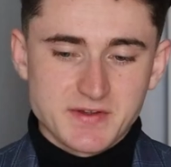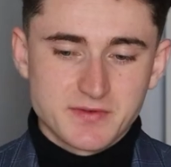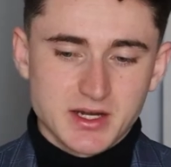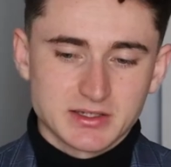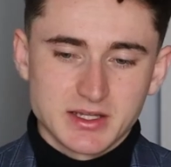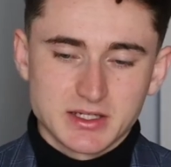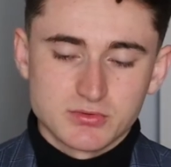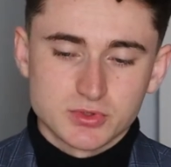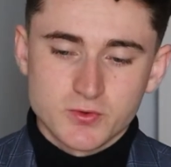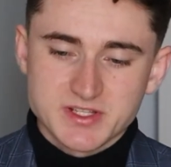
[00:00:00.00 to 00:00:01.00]
they've got like a
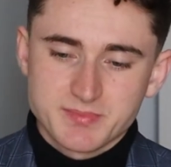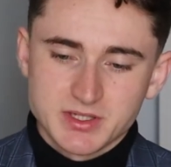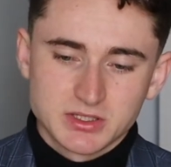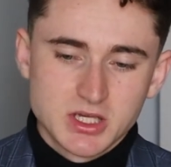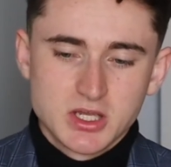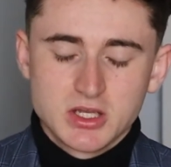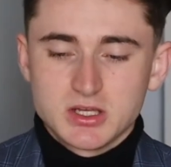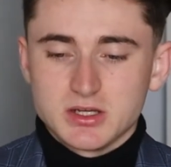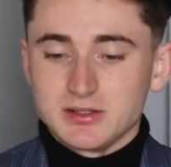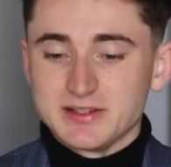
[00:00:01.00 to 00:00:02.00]
return on spend
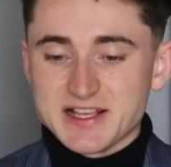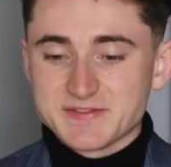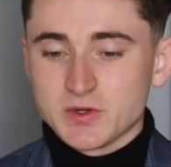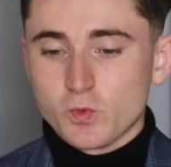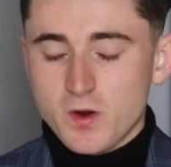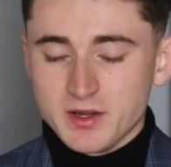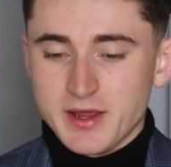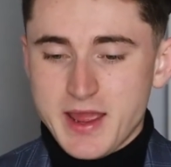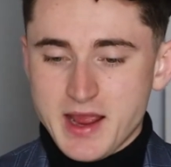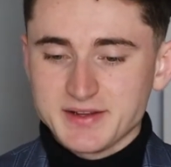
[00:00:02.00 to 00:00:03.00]
less than
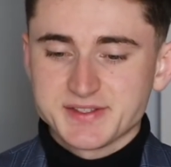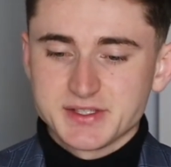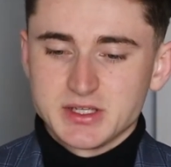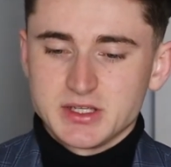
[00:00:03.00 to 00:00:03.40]
1x.